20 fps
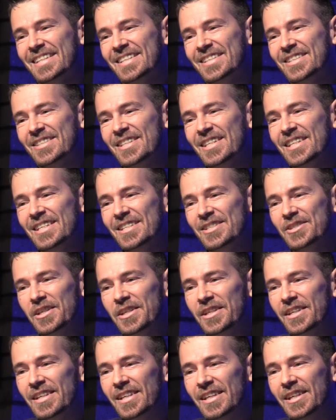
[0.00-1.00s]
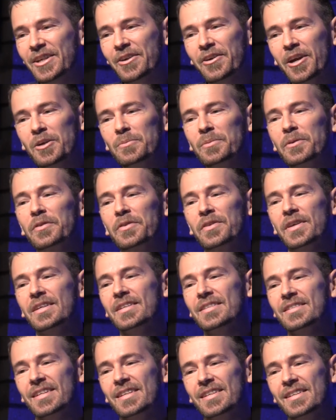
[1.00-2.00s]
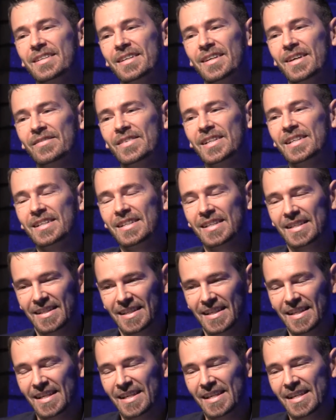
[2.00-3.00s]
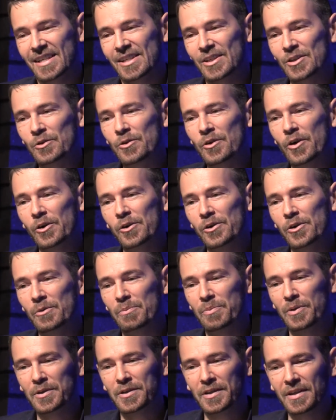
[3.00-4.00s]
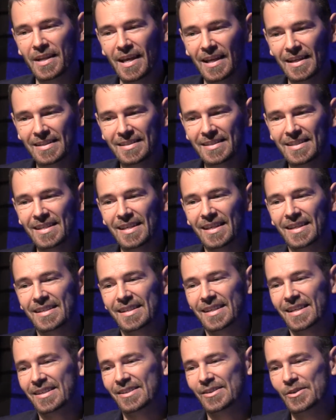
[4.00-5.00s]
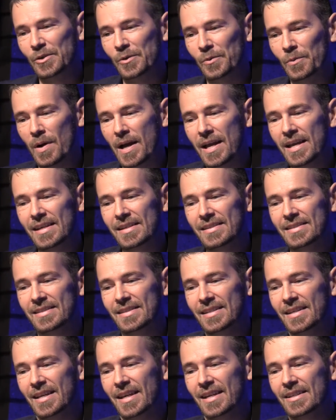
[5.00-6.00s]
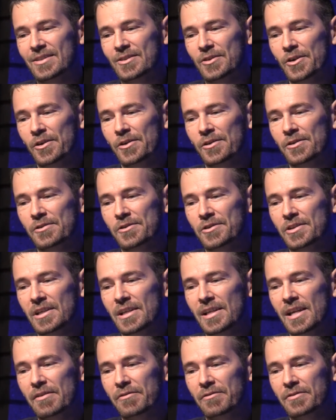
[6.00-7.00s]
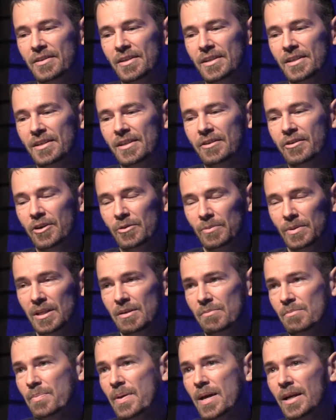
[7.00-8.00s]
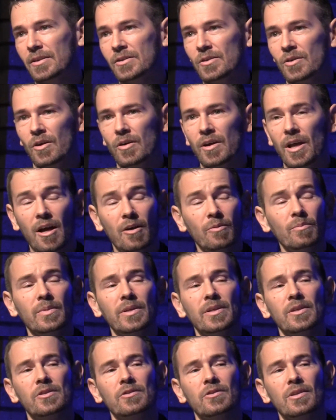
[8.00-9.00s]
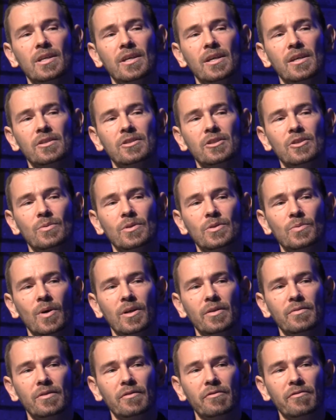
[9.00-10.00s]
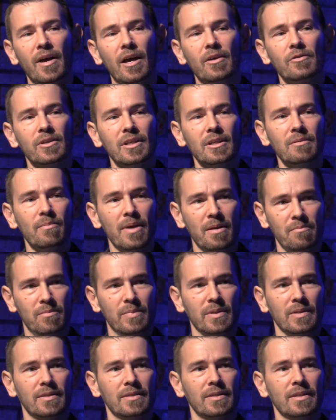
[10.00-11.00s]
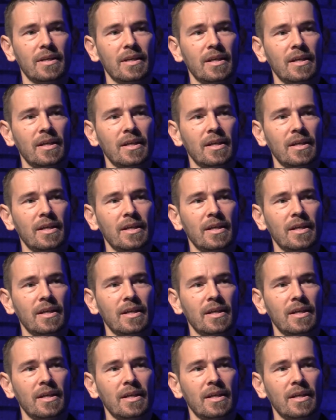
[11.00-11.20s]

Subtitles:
She did incredible things, and I mean, you know her personality and her ways, and so she left an incredible impact on our ministry here. She was one of the founding members.